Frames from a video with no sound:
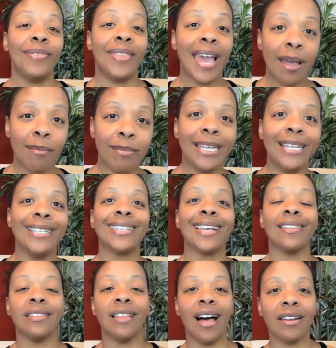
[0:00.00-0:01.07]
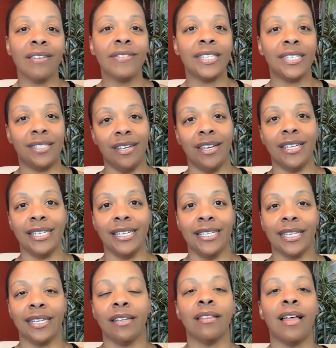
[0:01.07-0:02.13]
That means a lot of the
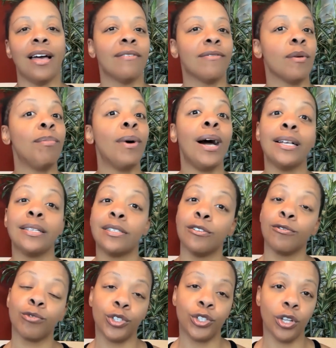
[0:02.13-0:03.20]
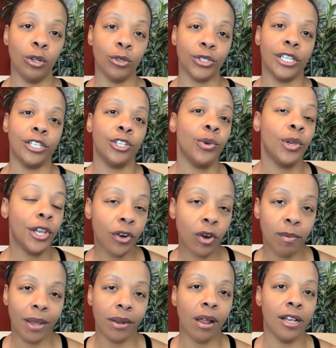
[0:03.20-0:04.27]
studies and a lot of the positive results that you hear
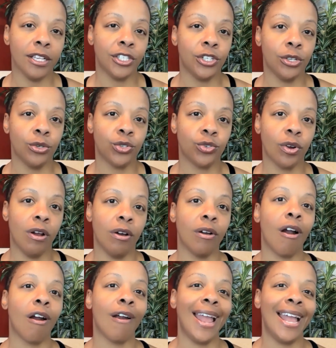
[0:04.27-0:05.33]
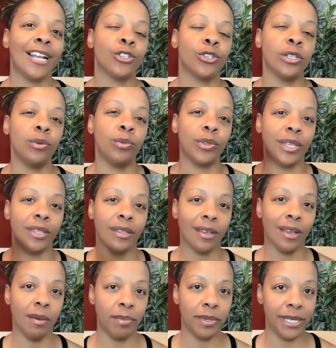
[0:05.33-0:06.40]
about OsteoStrong are actually within the
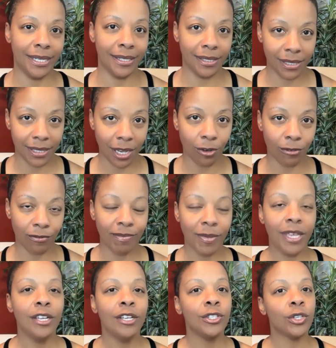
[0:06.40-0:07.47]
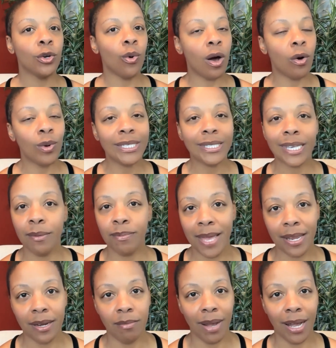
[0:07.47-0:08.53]
company itself. So always keep
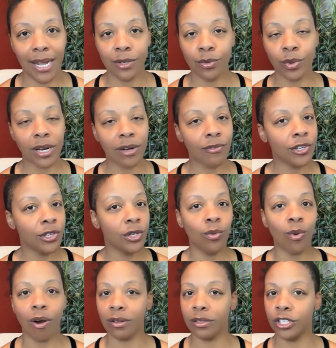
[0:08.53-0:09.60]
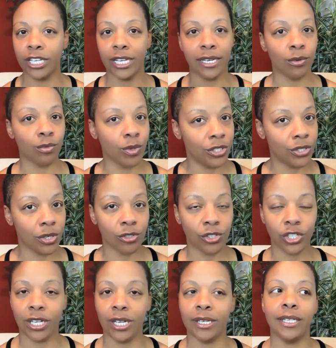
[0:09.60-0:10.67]
that in mind. Whenever you are looking at research
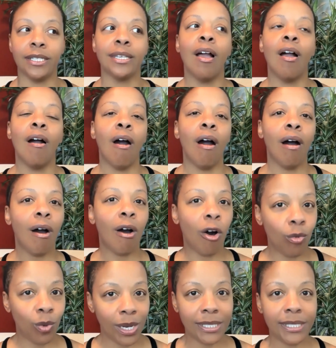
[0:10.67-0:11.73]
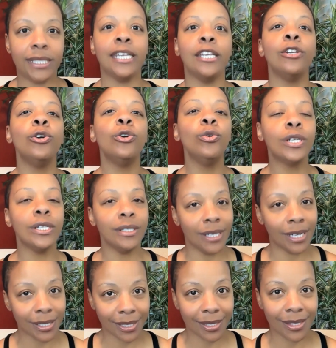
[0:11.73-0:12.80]
studies, always see who
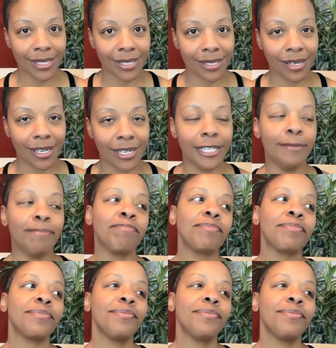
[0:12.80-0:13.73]
conducted the study,